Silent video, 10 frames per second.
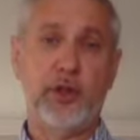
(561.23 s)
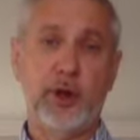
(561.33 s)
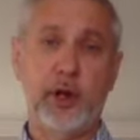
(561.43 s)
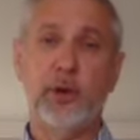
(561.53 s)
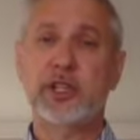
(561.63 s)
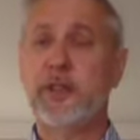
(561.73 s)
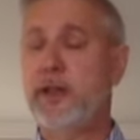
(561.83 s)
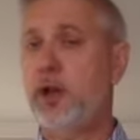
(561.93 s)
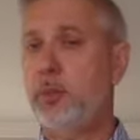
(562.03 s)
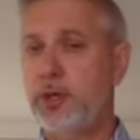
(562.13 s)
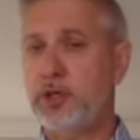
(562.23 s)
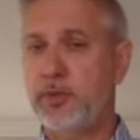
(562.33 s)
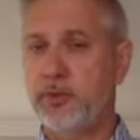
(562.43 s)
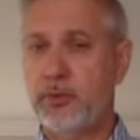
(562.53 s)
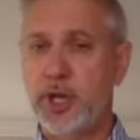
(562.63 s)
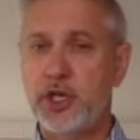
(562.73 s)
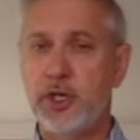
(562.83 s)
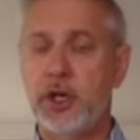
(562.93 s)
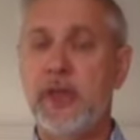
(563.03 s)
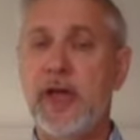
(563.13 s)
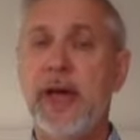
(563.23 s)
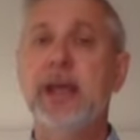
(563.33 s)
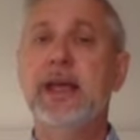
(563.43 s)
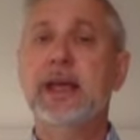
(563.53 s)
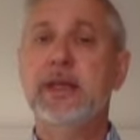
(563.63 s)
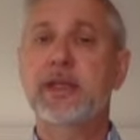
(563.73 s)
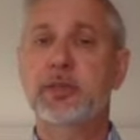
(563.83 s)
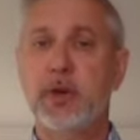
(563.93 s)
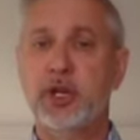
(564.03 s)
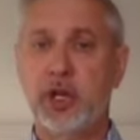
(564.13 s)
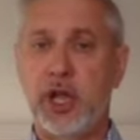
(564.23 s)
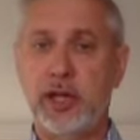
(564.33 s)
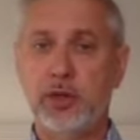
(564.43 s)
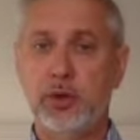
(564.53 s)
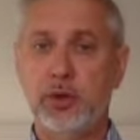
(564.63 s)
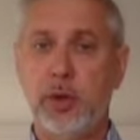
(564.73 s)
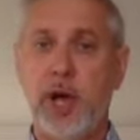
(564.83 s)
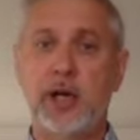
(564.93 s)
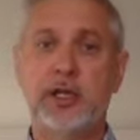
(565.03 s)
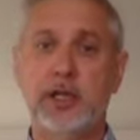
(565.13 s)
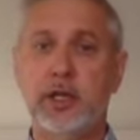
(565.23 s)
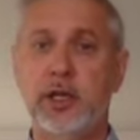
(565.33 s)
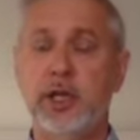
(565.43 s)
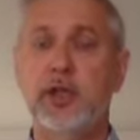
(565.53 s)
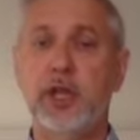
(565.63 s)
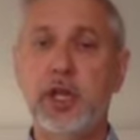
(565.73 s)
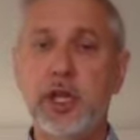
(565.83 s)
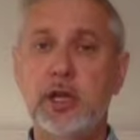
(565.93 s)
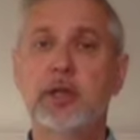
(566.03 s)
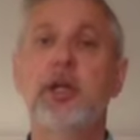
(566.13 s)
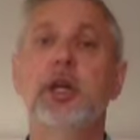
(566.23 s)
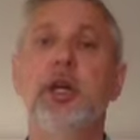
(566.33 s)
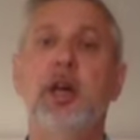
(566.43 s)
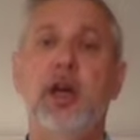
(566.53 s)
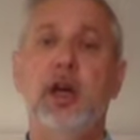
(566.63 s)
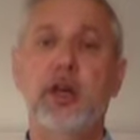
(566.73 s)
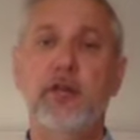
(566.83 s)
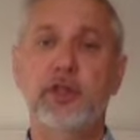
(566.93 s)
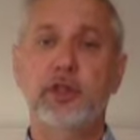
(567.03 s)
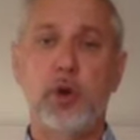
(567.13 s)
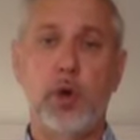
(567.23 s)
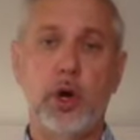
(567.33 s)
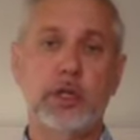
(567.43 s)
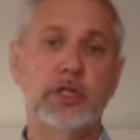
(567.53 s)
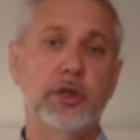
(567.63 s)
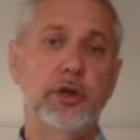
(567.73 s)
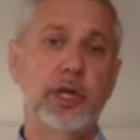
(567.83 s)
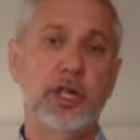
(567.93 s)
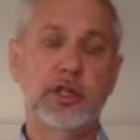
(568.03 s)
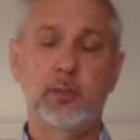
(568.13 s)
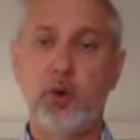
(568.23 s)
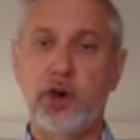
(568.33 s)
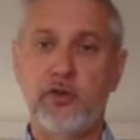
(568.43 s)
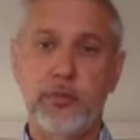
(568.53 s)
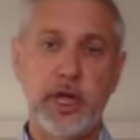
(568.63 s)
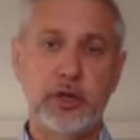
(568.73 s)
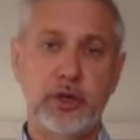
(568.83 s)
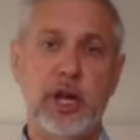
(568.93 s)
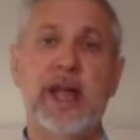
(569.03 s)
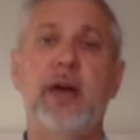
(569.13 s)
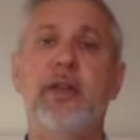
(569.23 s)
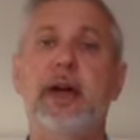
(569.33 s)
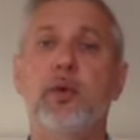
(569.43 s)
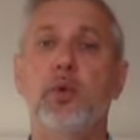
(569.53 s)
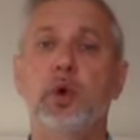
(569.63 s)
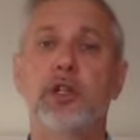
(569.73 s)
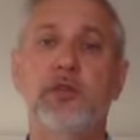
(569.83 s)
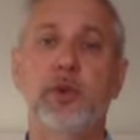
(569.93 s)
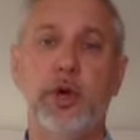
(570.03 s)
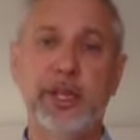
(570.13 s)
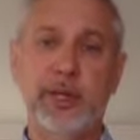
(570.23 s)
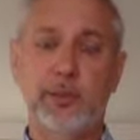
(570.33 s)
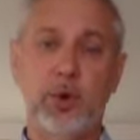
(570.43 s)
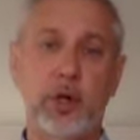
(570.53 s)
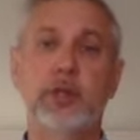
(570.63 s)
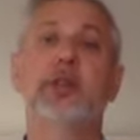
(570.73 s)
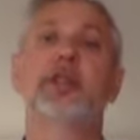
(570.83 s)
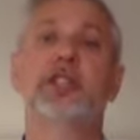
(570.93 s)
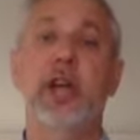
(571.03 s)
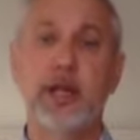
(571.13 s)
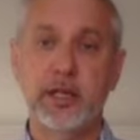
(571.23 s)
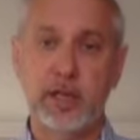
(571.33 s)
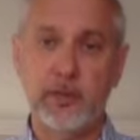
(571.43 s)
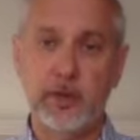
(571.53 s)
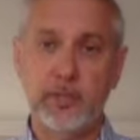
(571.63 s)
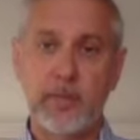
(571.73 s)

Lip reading: theory, which I think I'll put some information on that in the specialized toolbox at the end of this course, so you can get some more information on how that works if you want to get more into the science of it.